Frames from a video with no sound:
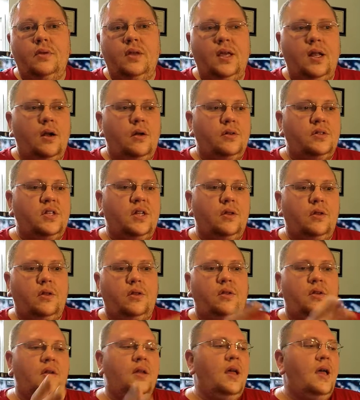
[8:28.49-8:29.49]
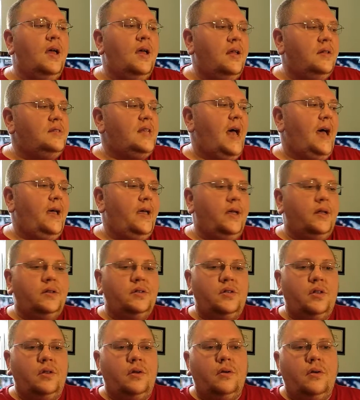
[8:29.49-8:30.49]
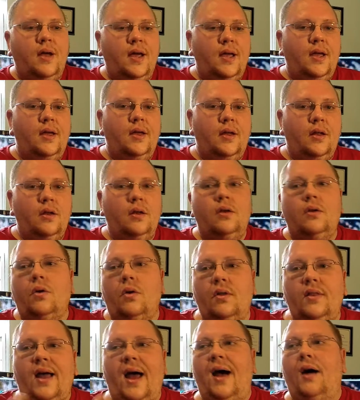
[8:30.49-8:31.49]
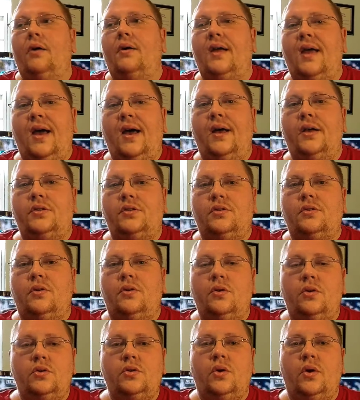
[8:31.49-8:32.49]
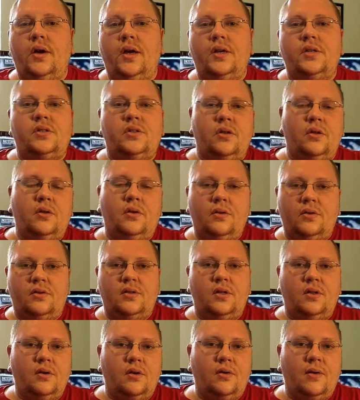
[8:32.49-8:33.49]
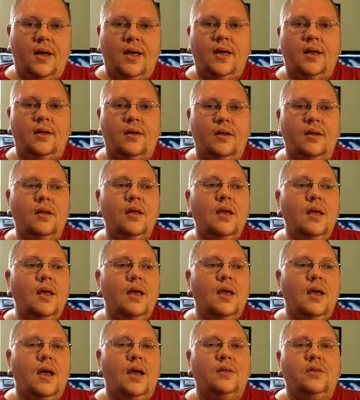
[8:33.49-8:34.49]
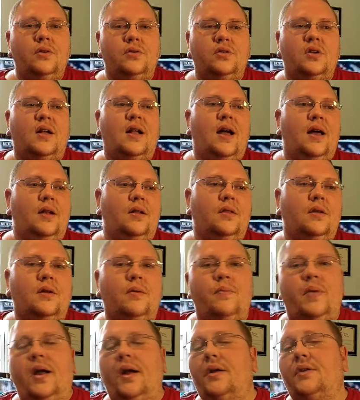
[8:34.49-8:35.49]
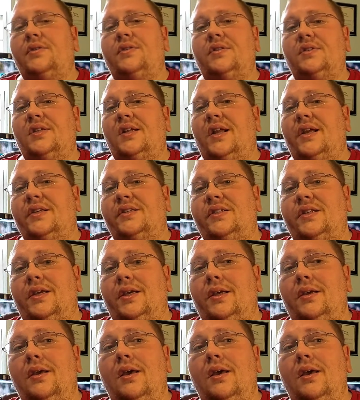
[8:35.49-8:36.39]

It's either the Talion to the Kraton or the Outcast or Notorious to the Kraton, and those are kind of the comparisons that I see.